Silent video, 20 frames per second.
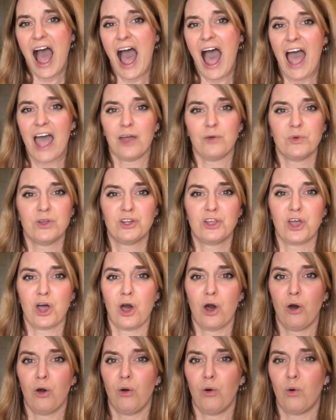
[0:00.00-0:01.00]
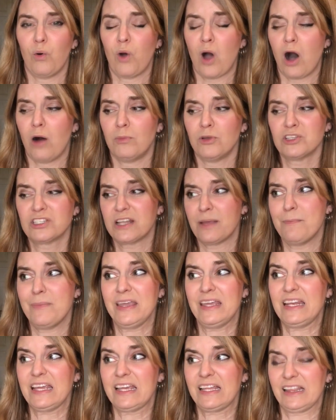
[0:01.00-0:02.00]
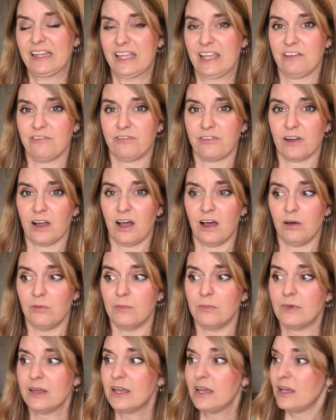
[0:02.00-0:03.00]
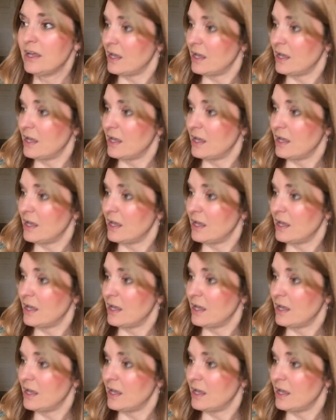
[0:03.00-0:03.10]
I would go almost immediately from